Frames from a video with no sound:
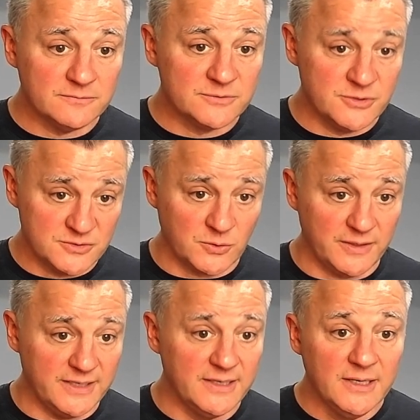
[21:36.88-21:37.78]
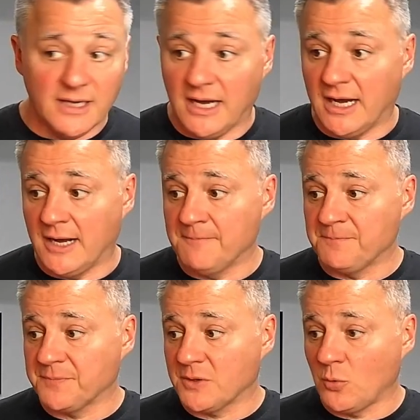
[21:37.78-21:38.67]
True story.
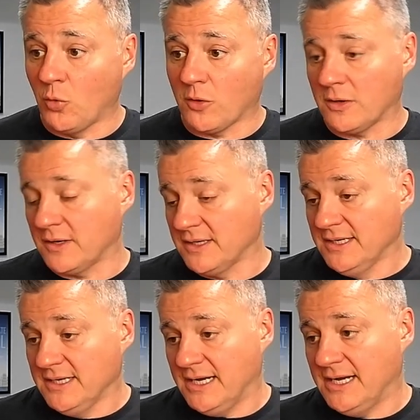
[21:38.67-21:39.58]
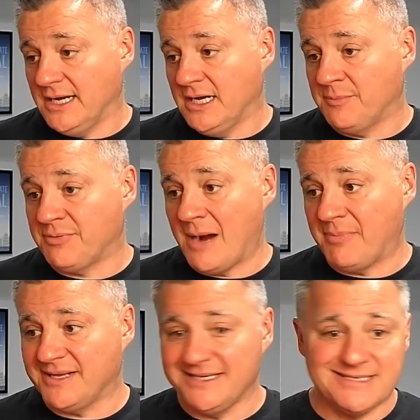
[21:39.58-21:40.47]
Or
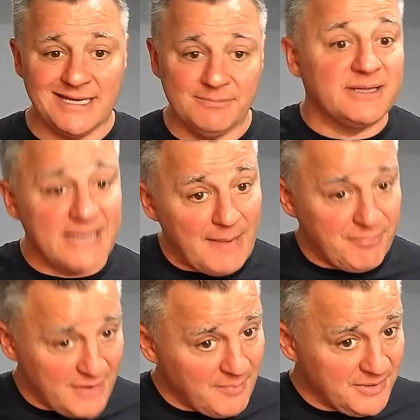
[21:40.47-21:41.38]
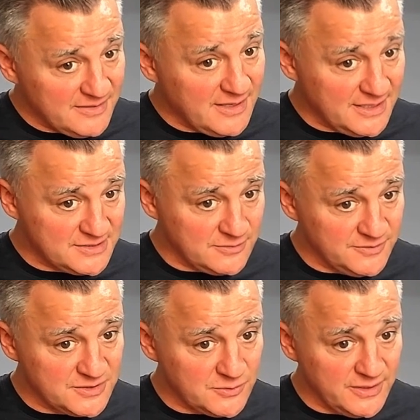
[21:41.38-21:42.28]
properties but that property that I just
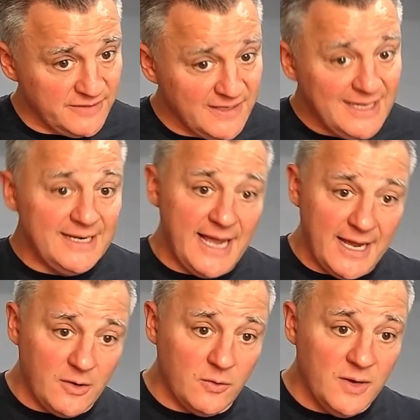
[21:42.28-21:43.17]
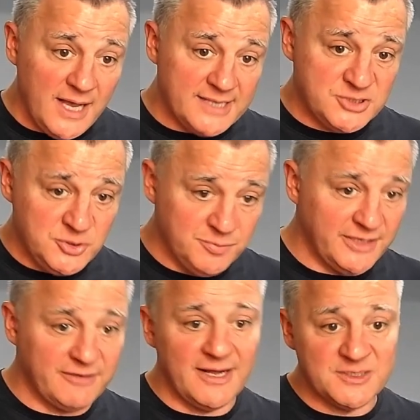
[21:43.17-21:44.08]
told the story of now has 2
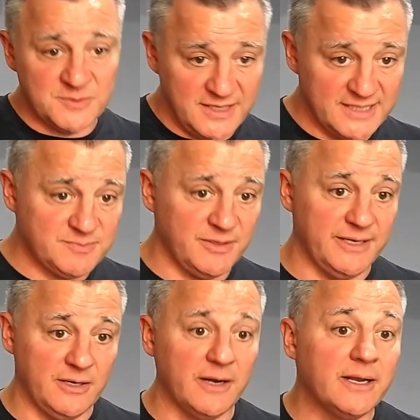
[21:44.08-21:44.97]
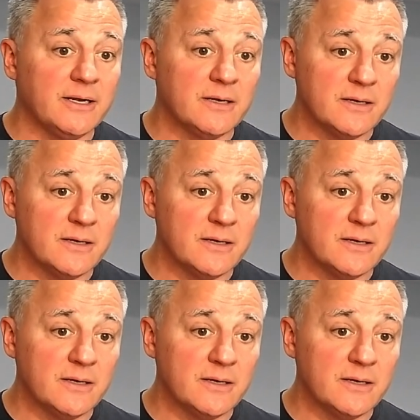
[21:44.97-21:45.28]
playgrounds with kids playing on it.